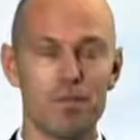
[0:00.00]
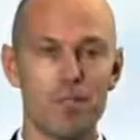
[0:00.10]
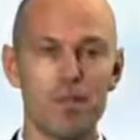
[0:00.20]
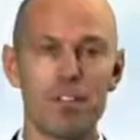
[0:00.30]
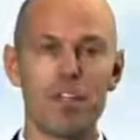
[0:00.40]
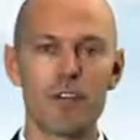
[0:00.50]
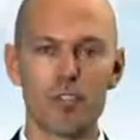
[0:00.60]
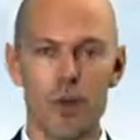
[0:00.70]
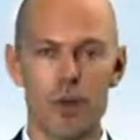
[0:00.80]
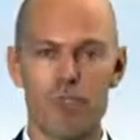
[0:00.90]
And those
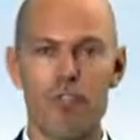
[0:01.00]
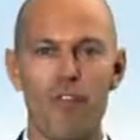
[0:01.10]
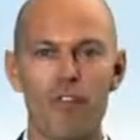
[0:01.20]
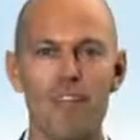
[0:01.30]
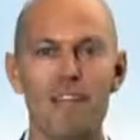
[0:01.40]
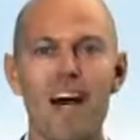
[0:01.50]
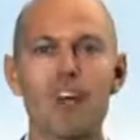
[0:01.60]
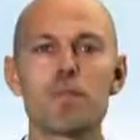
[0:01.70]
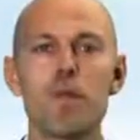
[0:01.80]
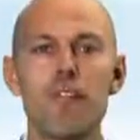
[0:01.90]
editorials reflected
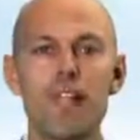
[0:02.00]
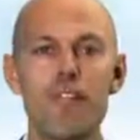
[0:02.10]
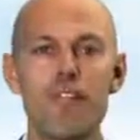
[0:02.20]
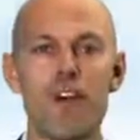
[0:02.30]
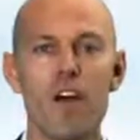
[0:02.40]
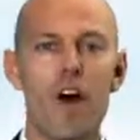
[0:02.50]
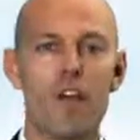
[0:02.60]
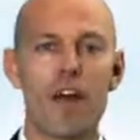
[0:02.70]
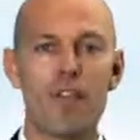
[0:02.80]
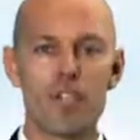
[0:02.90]
Dow's belief
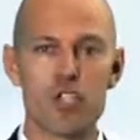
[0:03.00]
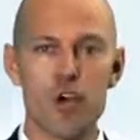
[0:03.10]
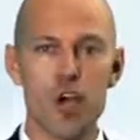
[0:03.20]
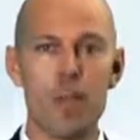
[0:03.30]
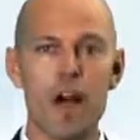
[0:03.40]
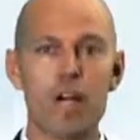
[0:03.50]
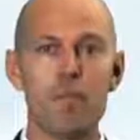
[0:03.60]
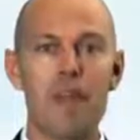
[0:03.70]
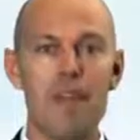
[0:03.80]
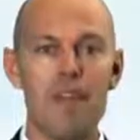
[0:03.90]
on how the stock
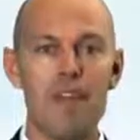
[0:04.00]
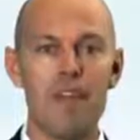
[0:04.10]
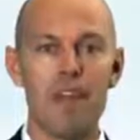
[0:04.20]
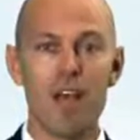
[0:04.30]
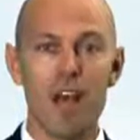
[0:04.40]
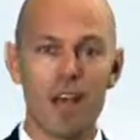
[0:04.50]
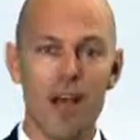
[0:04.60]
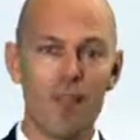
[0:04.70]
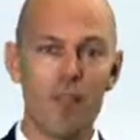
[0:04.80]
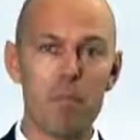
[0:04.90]
market behaved
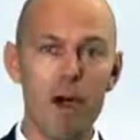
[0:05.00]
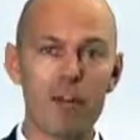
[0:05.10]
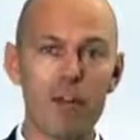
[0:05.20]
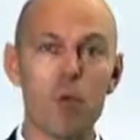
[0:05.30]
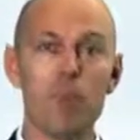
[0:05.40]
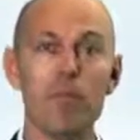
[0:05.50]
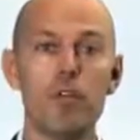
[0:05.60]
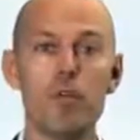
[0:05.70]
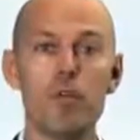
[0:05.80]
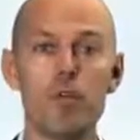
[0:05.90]
and how the market could be
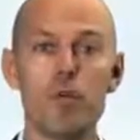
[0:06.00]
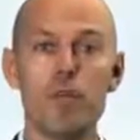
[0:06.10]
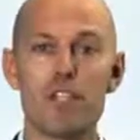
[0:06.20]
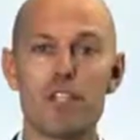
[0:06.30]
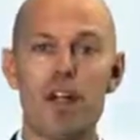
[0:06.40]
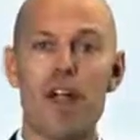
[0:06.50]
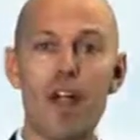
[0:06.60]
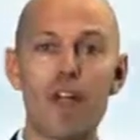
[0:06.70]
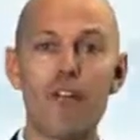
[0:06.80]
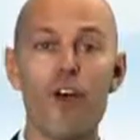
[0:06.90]
used to measure the
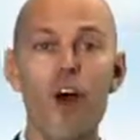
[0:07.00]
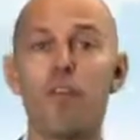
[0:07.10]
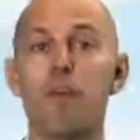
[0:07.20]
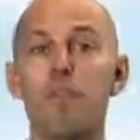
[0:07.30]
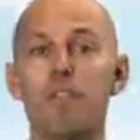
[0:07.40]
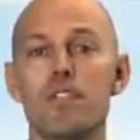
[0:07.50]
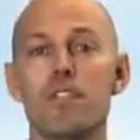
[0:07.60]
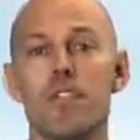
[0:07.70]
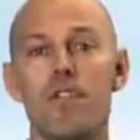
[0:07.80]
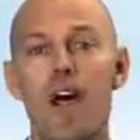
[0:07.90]
health of the
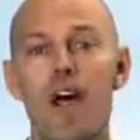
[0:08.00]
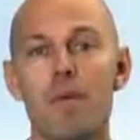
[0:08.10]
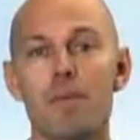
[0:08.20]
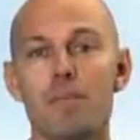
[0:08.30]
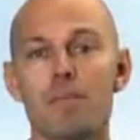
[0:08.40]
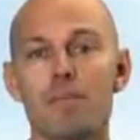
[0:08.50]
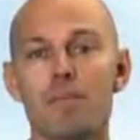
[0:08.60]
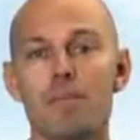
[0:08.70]
business environment.